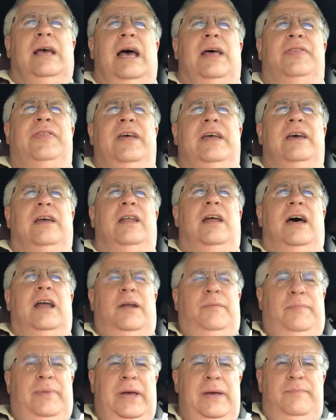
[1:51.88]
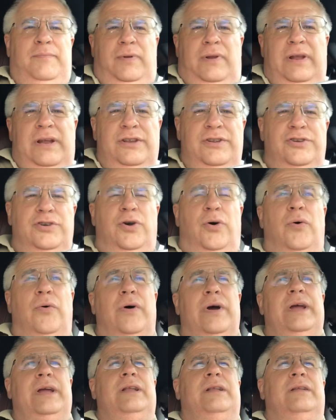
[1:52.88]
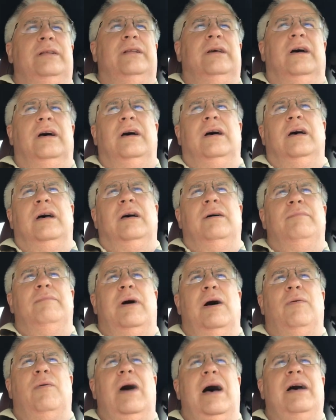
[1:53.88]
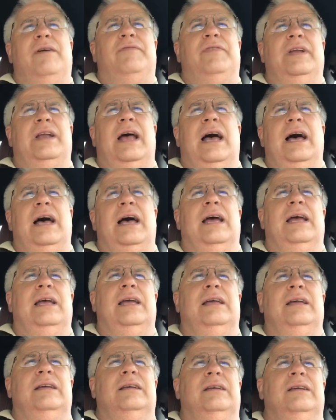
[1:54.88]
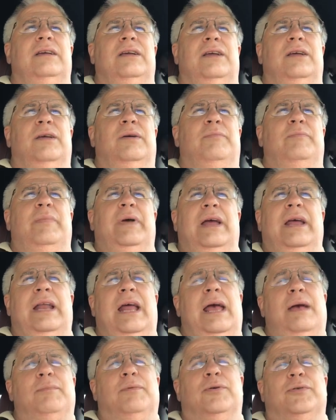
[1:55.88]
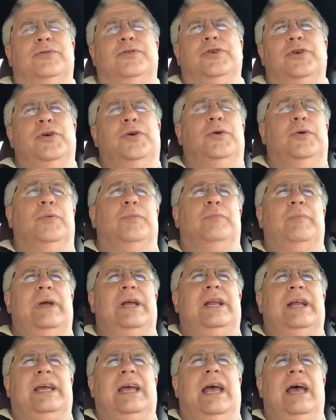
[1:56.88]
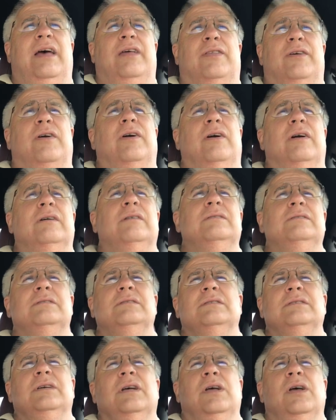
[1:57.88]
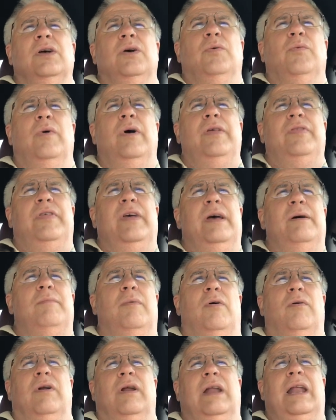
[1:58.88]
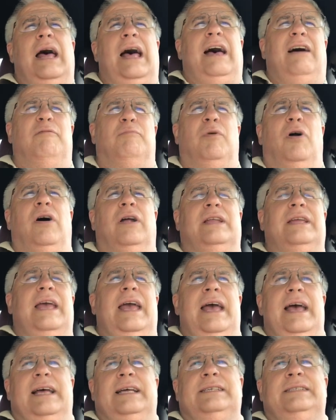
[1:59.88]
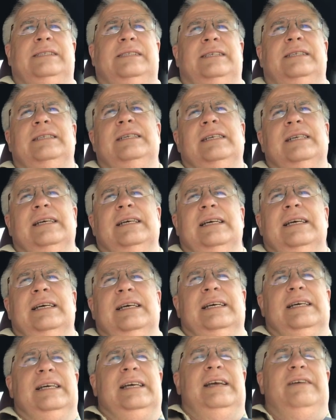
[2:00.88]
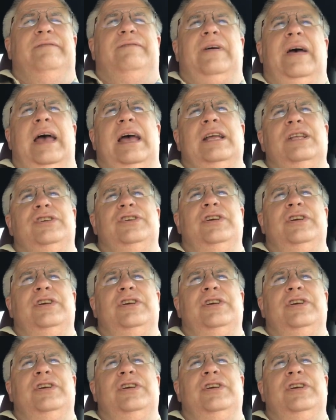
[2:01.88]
think a lot of people enjoyed my wife and I being able to be together with them on a live broadcast. In fact,